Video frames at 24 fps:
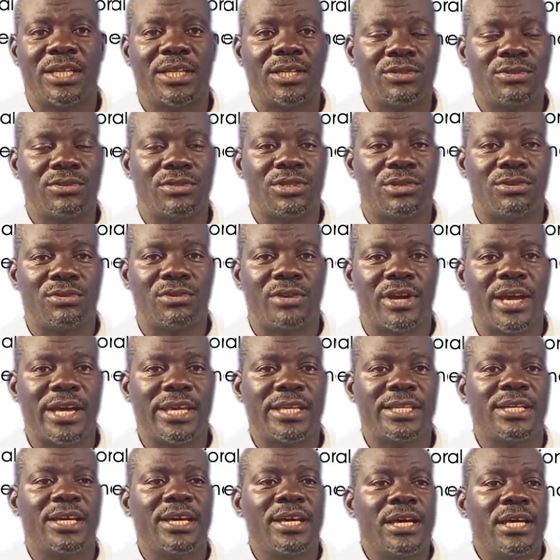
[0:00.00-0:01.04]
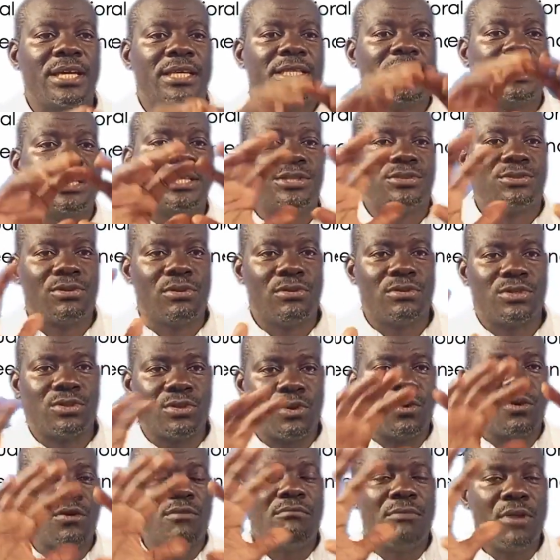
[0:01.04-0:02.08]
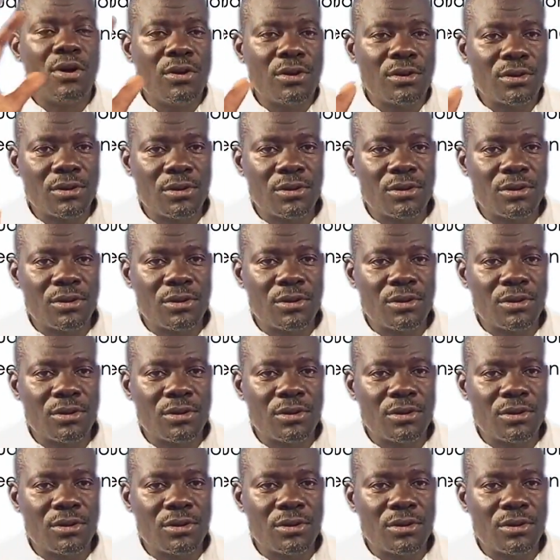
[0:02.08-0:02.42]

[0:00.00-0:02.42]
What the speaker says: To say, all right, these roles or more